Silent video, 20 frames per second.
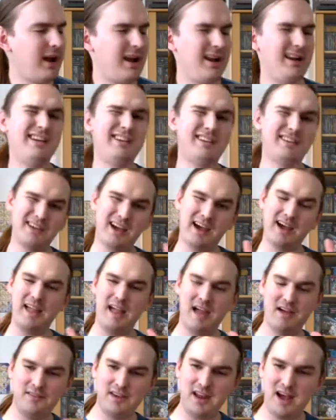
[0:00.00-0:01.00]
And I
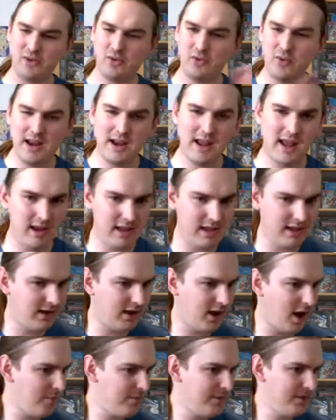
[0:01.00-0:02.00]
have not read any
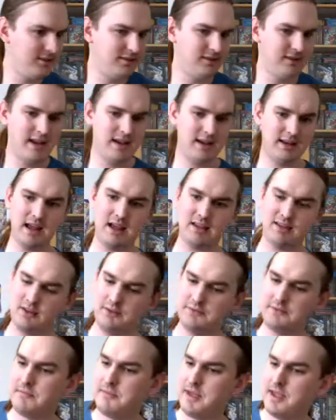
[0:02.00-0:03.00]
comments yet as
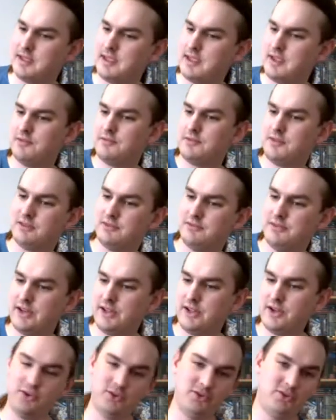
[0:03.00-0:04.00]
of the making of this
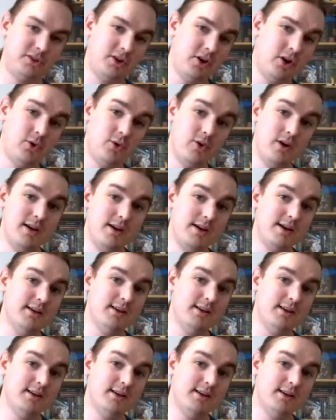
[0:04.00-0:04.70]
video, so